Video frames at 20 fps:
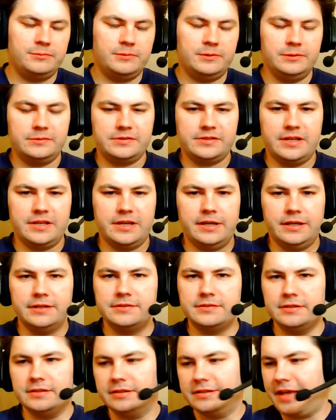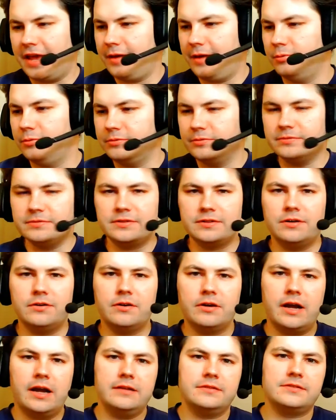things and tables and all
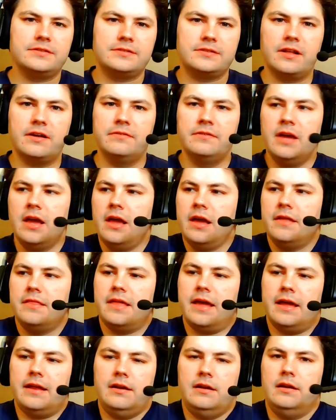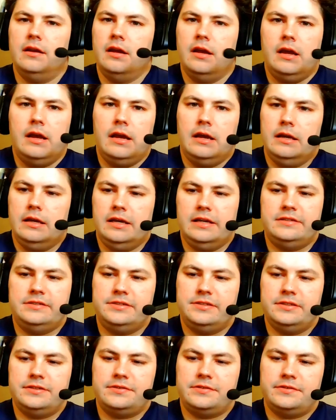kinds of stuff that it's
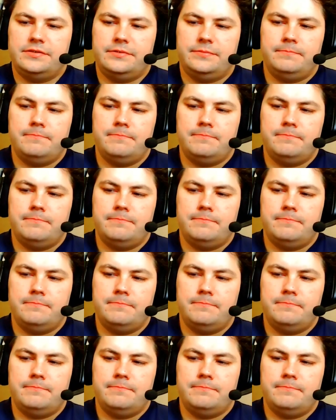just